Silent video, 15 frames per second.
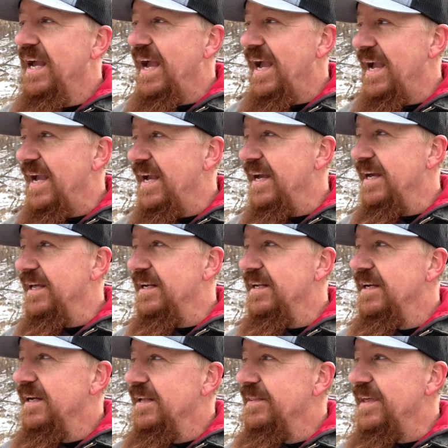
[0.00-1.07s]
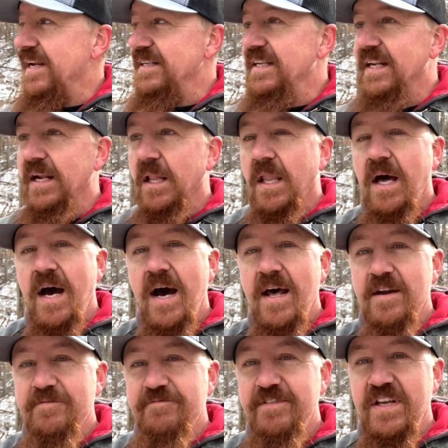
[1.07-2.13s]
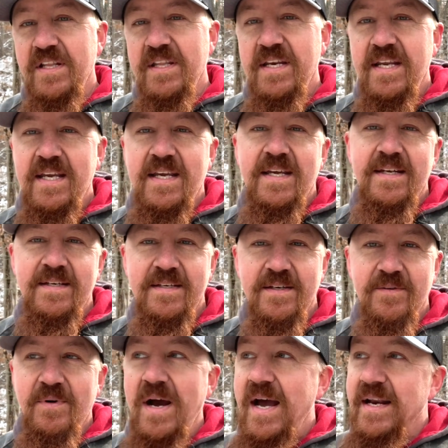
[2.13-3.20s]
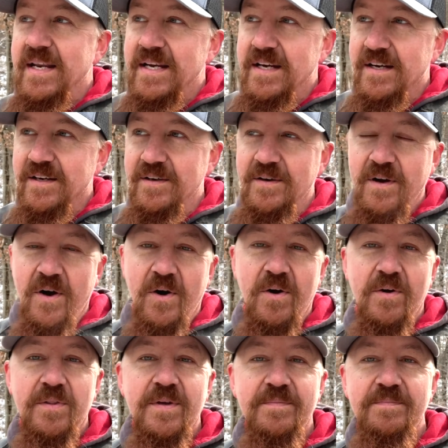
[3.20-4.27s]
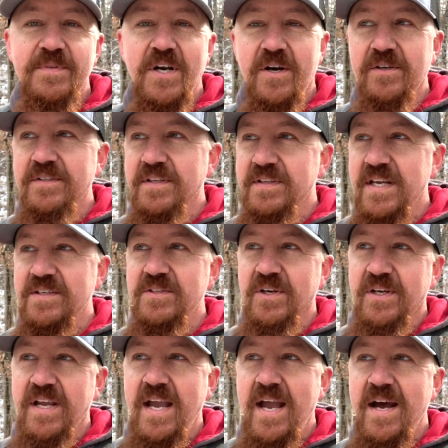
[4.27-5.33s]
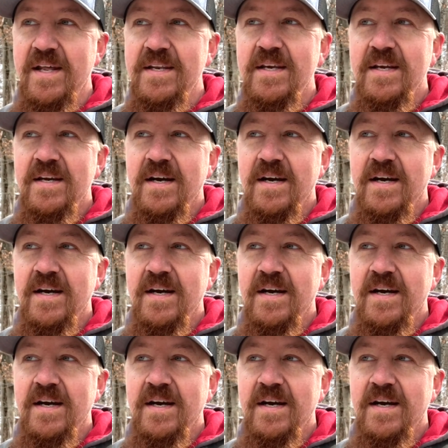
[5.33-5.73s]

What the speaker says: and they did a lot of filling in right here, all the dirt that they took out.